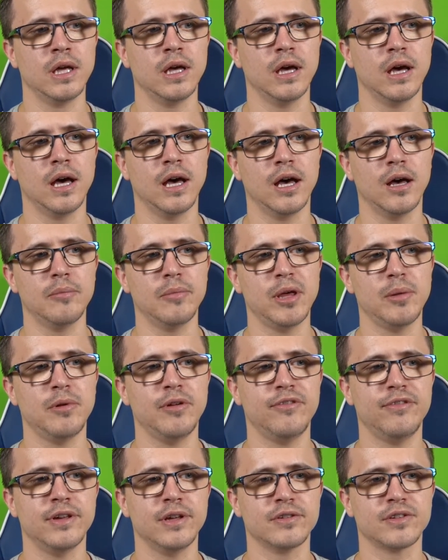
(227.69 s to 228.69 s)
maybe
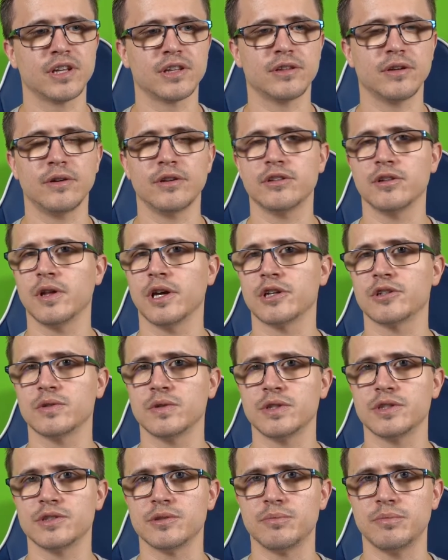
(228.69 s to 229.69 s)
feels like they're
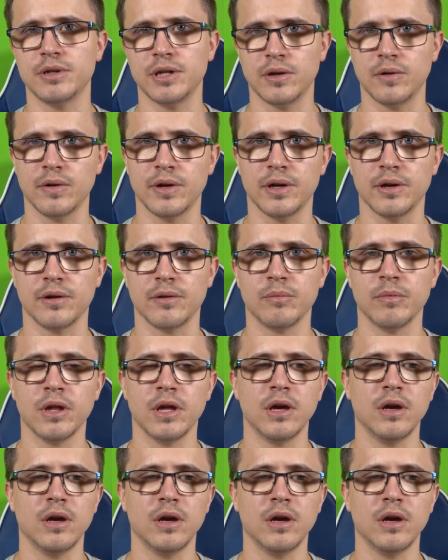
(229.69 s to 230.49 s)
intellectually superior,